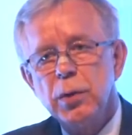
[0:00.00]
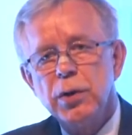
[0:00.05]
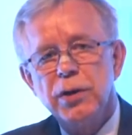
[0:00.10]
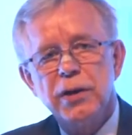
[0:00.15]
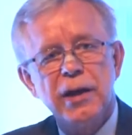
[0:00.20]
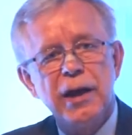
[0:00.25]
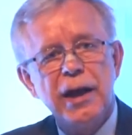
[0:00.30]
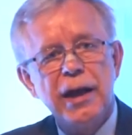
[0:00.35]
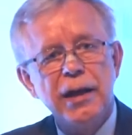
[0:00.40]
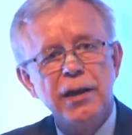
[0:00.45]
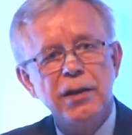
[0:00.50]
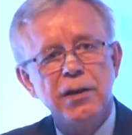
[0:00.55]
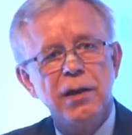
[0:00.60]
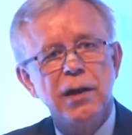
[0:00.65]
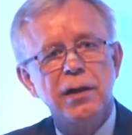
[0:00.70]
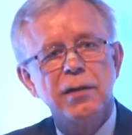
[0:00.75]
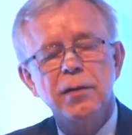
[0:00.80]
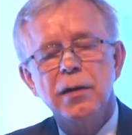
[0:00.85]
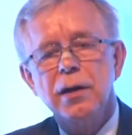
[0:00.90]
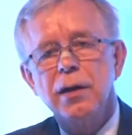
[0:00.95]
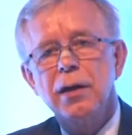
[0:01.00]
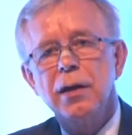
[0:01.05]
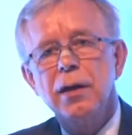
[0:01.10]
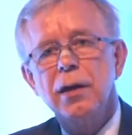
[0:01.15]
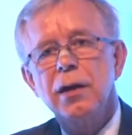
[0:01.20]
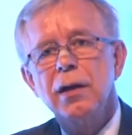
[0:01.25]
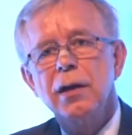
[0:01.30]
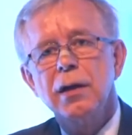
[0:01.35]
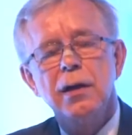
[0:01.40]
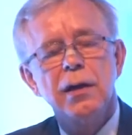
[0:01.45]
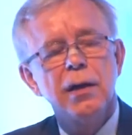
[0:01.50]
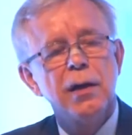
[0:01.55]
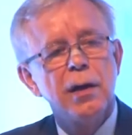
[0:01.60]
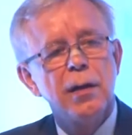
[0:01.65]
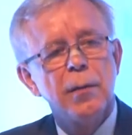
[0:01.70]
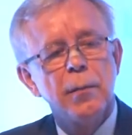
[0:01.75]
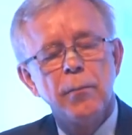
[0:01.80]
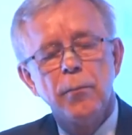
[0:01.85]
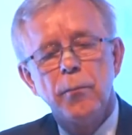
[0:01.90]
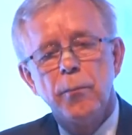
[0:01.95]
with the Indian
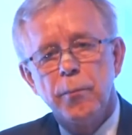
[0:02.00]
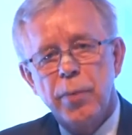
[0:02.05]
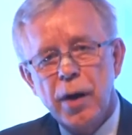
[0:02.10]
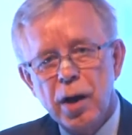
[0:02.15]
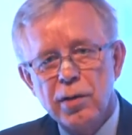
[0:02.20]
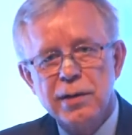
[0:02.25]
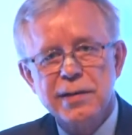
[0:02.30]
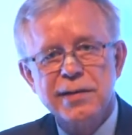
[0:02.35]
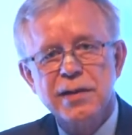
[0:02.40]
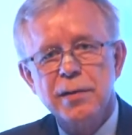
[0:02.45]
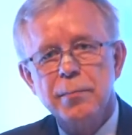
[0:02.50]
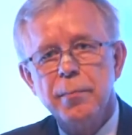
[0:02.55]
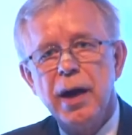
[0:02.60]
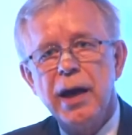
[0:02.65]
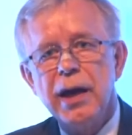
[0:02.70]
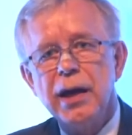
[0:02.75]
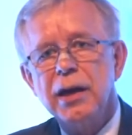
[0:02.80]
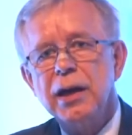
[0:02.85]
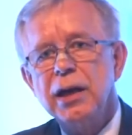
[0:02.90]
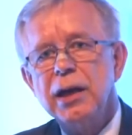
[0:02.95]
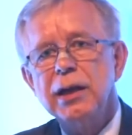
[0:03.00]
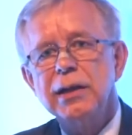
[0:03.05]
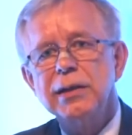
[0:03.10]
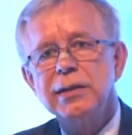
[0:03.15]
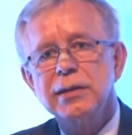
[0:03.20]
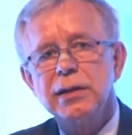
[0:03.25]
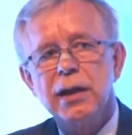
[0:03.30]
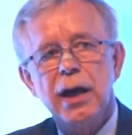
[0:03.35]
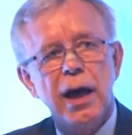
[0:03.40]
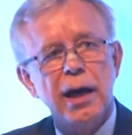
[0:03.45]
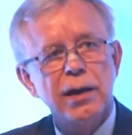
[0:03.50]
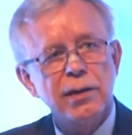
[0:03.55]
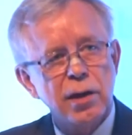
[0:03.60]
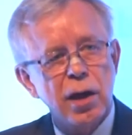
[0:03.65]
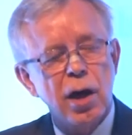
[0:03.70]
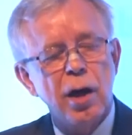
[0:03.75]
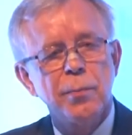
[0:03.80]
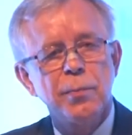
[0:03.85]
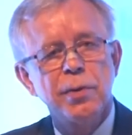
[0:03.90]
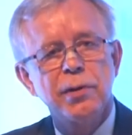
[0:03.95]
policymakers and
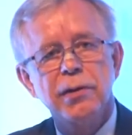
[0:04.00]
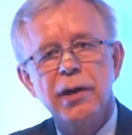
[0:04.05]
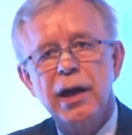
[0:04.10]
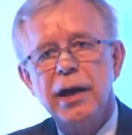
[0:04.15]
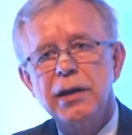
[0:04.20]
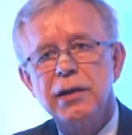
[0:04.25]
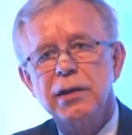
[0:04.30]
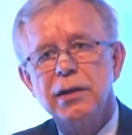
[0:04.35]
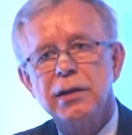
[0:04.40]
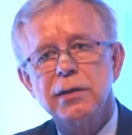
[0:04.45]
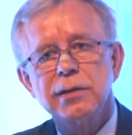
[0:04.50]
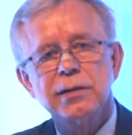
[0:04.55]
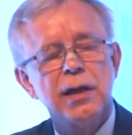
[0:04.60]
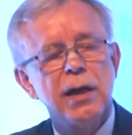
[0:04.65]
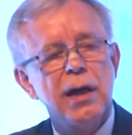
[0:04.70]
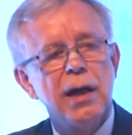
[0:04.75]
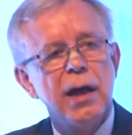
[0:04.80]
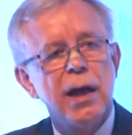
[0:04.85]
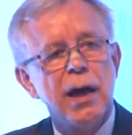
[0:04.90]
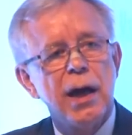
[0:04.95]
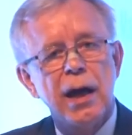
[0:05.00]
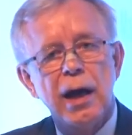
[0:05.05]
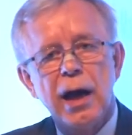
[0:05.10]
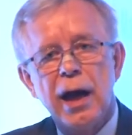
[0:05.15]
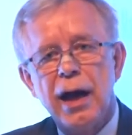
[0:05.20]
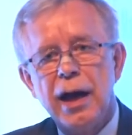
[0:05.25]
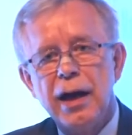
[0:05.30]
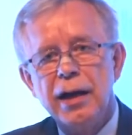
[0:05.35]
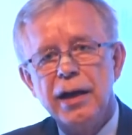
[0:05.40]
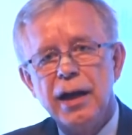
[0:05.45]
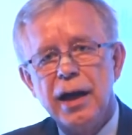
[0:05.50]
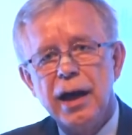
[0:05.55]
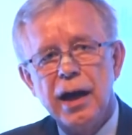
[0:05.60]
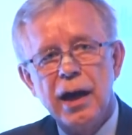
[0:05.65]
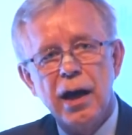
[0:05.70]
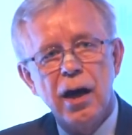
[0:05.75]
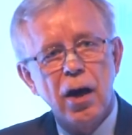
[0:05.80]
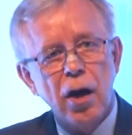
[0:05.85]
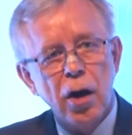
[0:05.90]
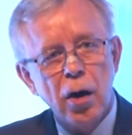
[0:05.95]
operators,
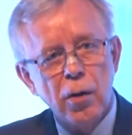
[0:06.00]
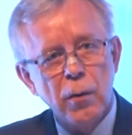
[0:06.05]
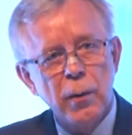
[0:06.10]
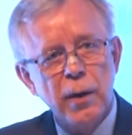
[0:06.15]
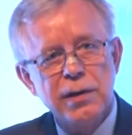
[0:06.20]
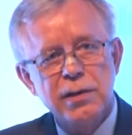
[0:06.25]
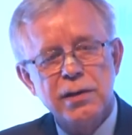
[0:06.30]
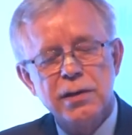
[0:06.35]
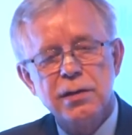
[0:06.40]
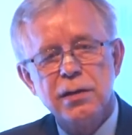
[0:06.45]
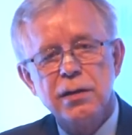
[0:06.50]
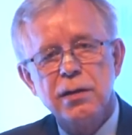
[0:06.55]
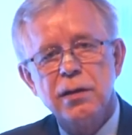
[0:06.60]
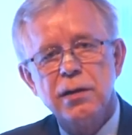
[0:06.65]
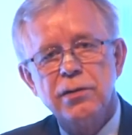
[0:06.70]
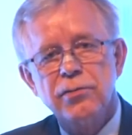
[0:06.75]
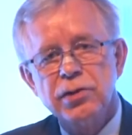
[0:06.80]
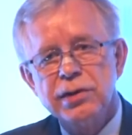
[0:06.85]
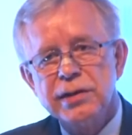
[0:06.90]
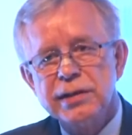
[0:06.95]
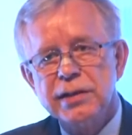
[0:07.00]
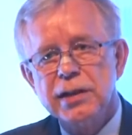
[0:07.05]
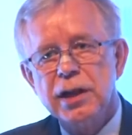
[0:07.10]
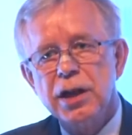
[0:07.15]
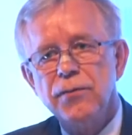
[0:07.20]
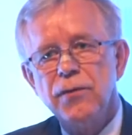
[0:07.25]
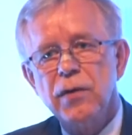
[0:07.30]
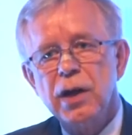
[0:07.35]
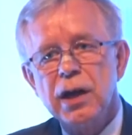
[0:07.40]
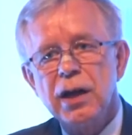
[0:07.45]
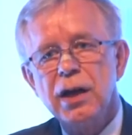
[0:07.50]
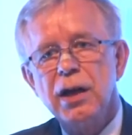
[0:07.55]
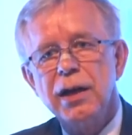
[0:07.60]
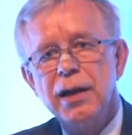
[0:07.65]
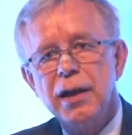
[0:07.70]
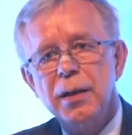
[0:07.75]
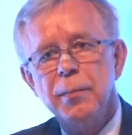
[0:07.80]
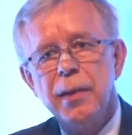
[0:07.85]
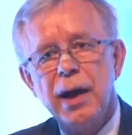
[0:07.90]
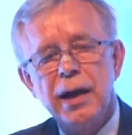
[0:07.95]
I always receive a
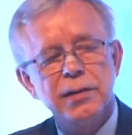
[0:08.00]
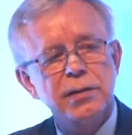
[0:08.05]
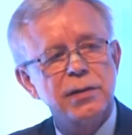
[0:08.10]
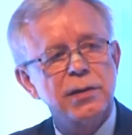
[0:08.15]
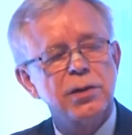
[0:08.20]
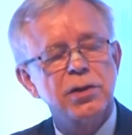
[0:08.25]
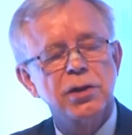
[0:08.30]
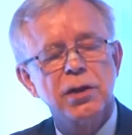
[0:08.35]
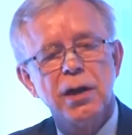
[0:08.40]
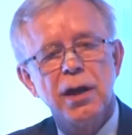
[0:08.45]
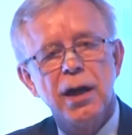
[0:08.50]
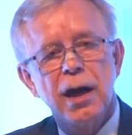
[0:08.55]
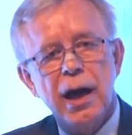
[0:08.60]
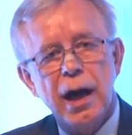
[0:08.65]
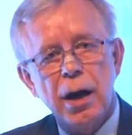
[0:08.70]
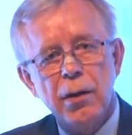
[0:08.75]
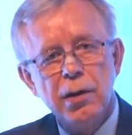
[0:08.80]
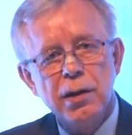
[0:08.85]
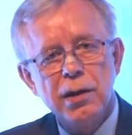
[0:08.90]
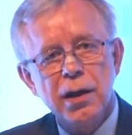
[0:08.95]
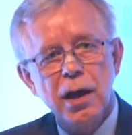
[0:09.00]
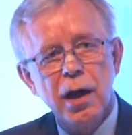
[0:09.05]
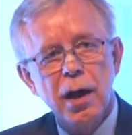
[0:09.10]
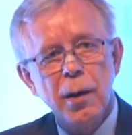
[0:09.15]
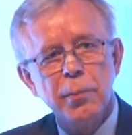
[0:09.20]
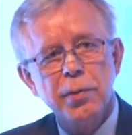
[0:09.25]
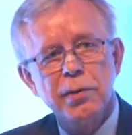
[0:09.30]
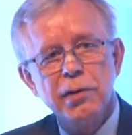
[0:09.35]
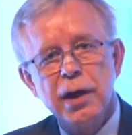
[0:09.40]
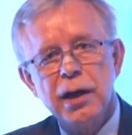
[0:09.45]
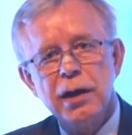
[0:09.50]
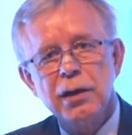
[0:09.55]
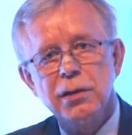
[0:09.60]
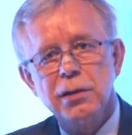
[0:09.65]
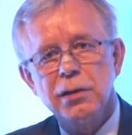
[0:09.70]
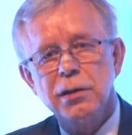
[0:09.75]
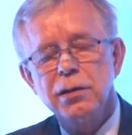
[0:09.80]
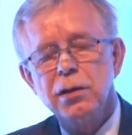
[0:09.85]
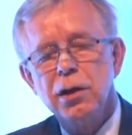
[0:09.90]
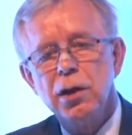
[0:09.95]
clear message. Our
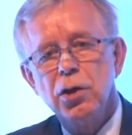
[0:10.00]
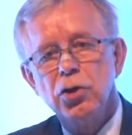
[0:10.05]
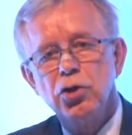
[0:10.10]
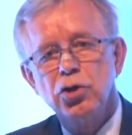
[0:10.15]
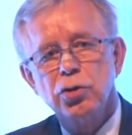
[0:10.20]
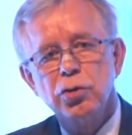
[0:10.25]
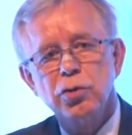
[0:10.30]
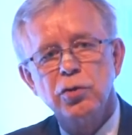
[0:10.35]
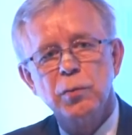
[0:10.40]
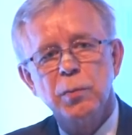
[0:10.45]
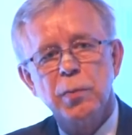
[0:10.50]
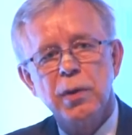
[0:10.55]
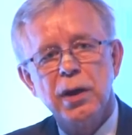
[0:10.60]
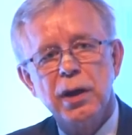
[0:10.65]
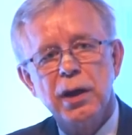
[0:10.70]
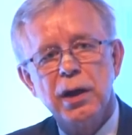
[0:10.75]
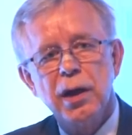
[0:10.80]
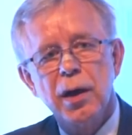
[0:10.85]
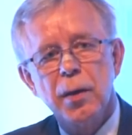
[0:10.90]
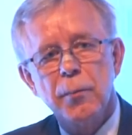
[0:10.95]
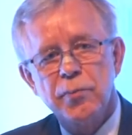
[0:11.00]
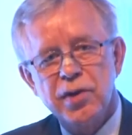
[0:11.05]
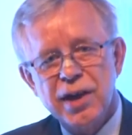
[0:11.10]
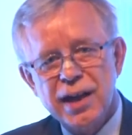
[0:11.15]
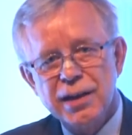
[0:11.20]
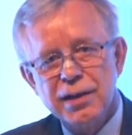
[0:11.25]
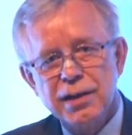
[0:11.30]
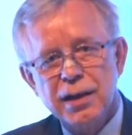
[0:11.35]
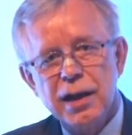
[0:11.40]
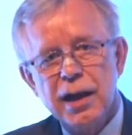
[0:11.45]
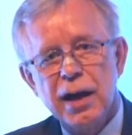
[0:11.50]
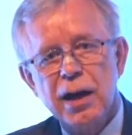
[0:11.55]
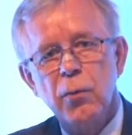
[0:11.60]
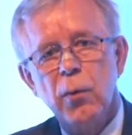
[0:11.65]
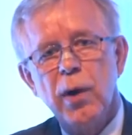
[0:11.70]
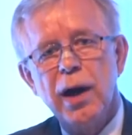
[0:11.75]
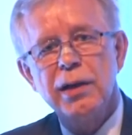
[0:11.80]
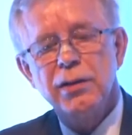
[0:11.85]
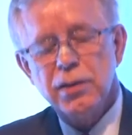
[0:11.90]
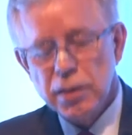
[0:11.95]
cooperation should be practical
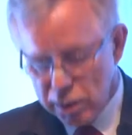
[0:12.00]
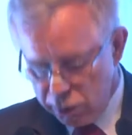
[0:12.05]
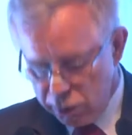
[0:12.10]
one,